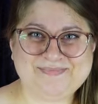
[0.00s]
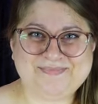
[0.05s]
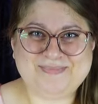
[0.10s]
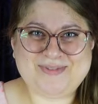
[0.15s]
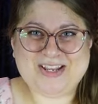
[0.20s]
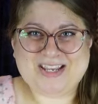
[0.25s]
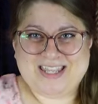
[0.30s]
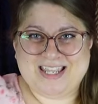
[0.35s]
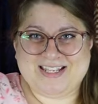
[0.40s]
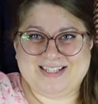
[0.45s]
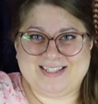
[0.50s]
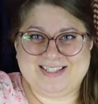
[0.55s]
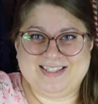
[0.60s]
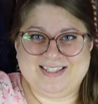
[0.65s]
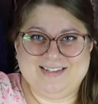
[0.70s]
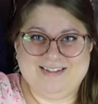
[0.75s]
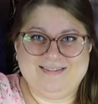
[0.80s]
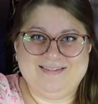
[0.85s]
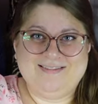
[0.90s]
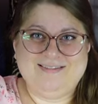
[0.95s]
Look at this.
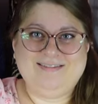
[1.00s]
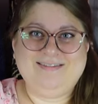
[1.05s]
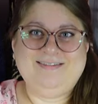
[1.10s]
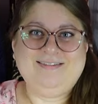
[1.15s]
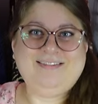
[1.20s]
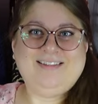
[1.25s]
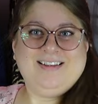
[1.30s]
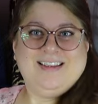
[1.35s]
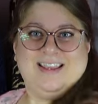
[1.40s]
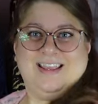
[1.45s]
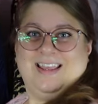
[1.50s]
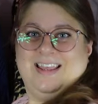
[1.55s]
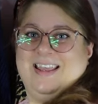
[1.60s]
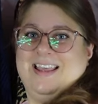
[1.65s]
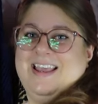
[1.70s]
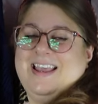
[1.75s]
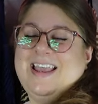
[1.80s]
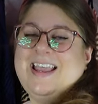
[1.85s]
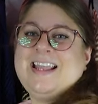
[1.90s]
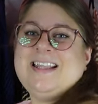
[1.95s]

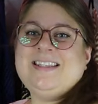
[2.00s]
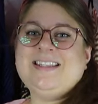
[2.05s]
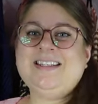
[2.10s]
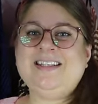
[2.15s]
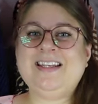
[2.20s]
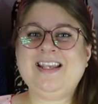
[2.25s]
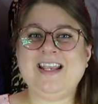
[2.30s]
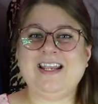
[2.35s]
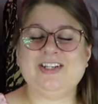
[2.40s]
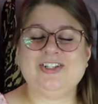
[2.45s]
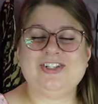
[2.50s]
Isn't it